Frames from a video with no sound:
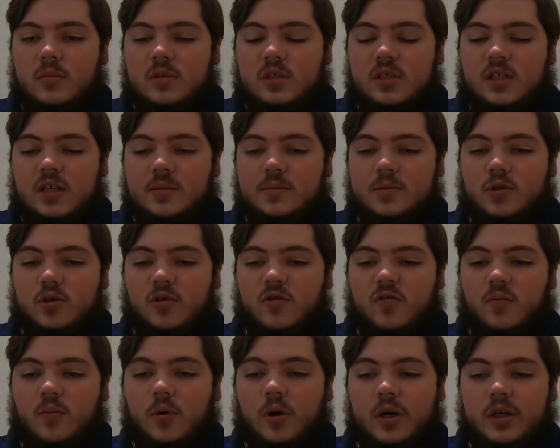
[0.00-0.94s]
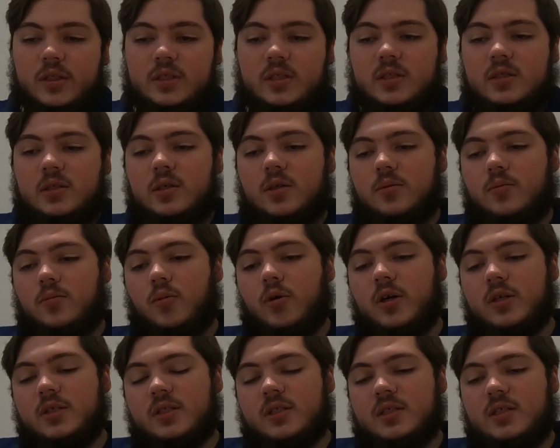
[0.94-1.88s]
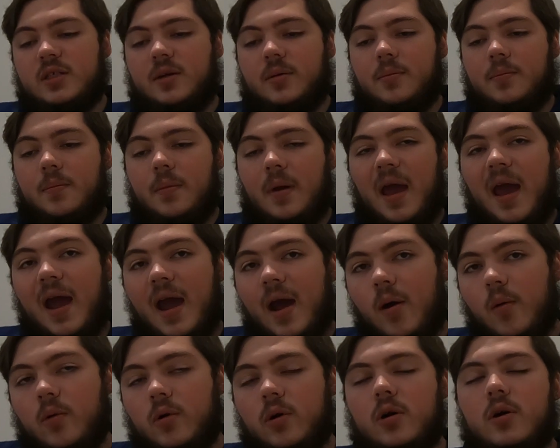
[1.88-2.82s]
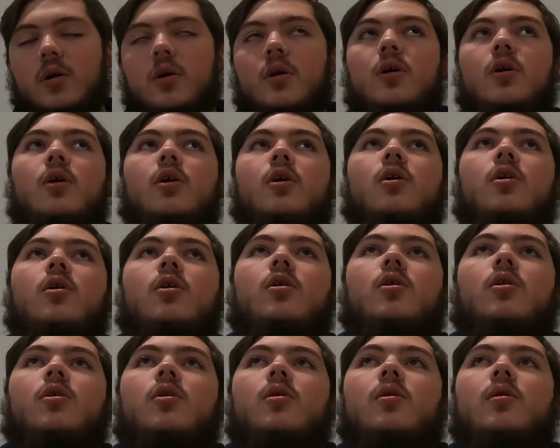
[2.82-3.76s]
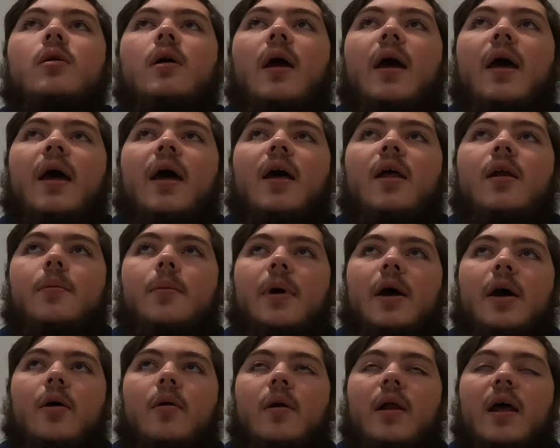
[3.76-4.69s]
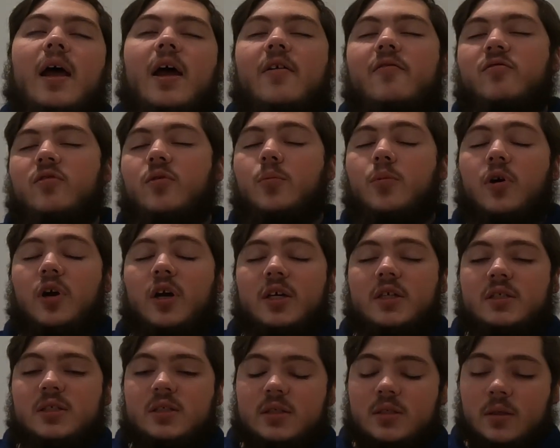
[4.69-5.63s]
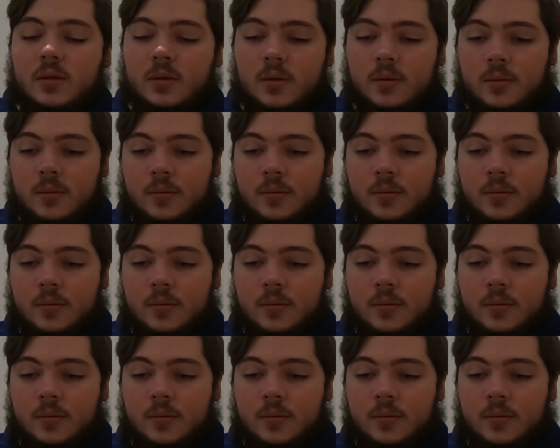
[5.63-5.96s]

same sort of processing power at about half the price,